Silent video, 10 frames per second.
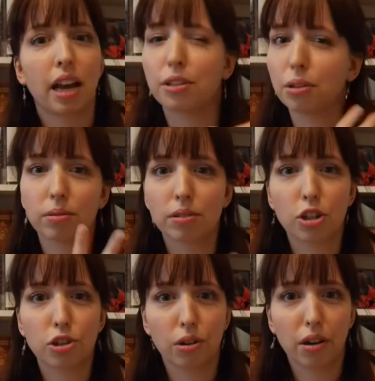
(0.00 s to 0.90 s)
I don't
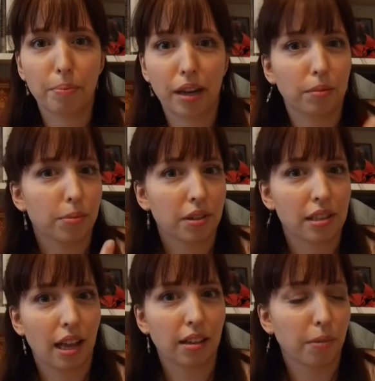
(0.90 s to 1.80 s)
enjoy meta
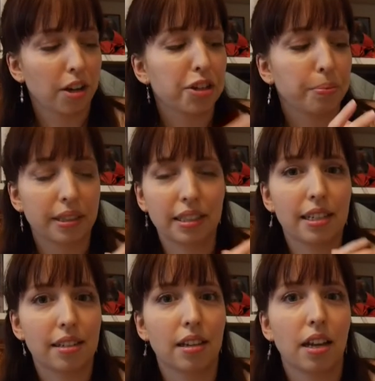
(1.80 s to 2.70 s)
books that much, but
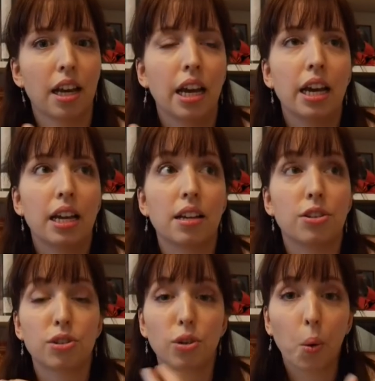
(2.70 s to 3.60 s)
this
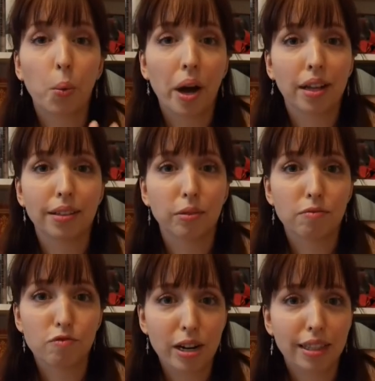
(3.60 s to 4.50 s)
is so well
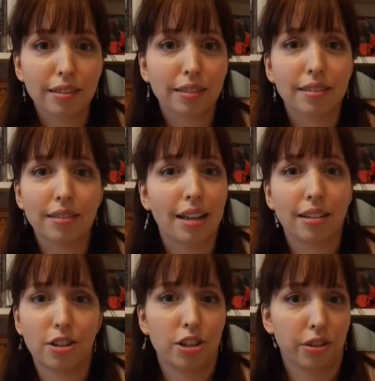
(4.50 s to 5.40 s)
written that
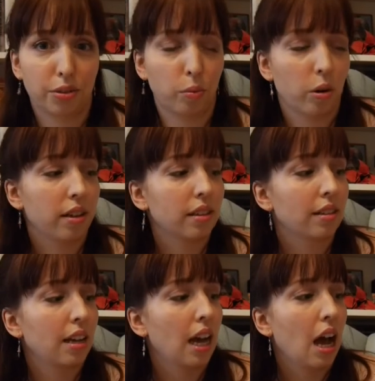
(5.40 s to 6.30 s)
it just
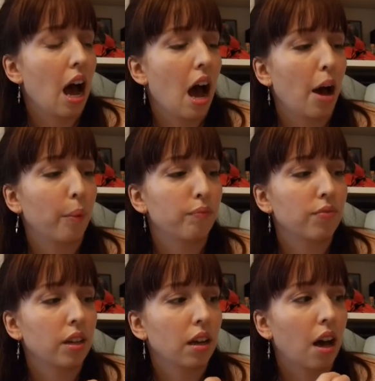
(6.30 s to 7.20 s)
works.
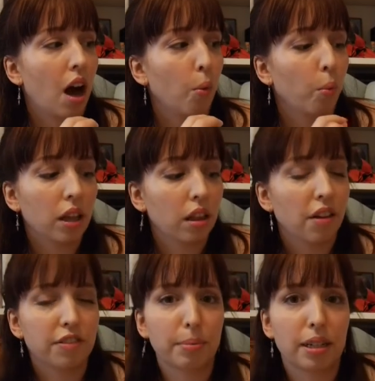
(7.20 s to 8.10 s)
What I
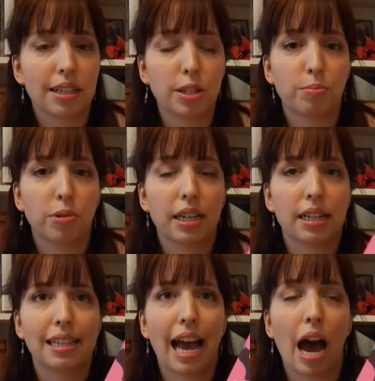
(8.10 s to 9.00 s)
loved about this book
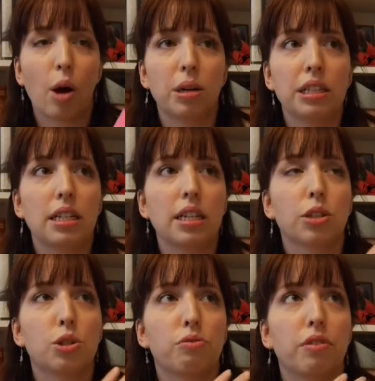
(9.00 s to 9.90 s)
is how it
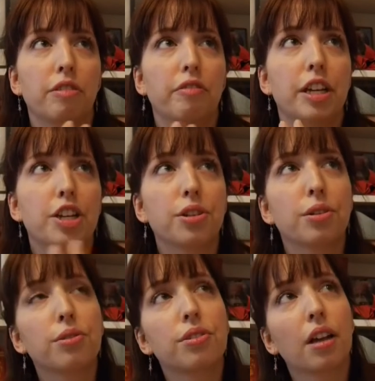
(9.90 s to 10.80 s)
deals with
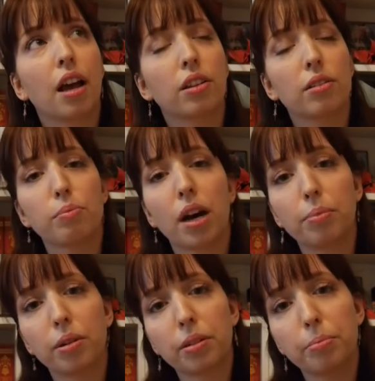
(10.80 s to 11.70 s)
issues that
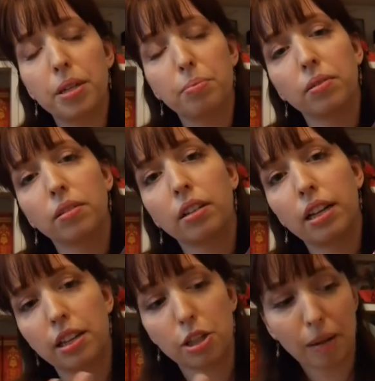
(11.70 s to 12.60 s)
BIPOC people
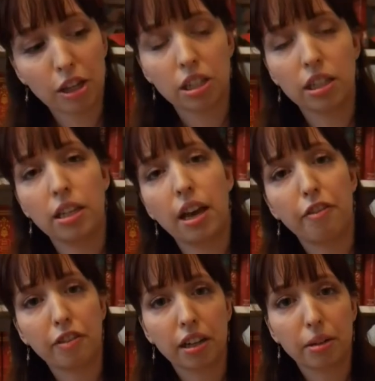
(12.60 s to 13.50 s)
and especially
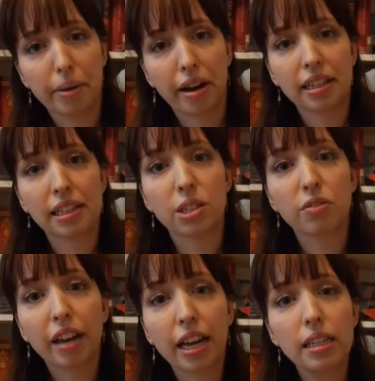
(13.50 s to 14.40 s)
African Americans
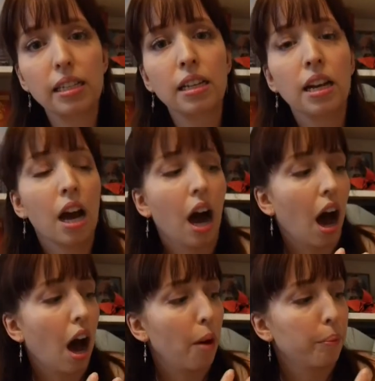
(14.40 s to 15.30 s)
face.
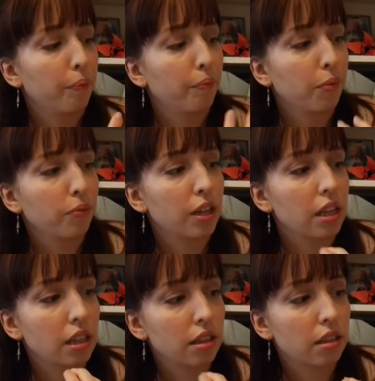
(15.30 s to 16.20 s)

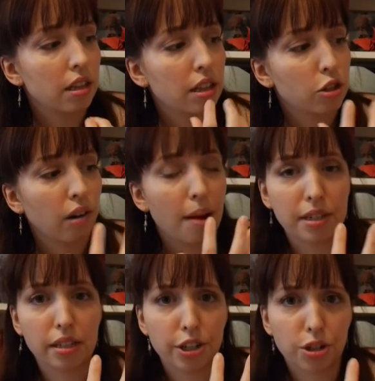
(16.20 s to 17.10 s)
It describes
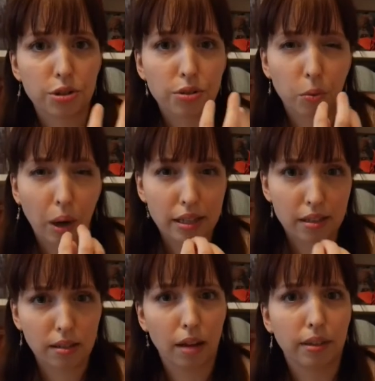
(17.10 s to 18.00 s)
these issues quite
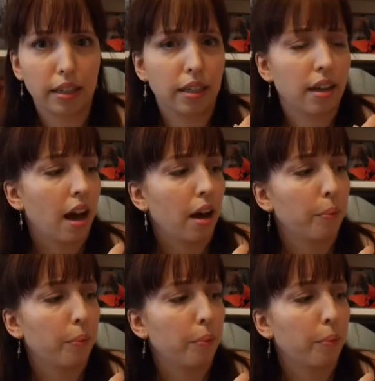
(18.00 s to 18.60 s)
subtly.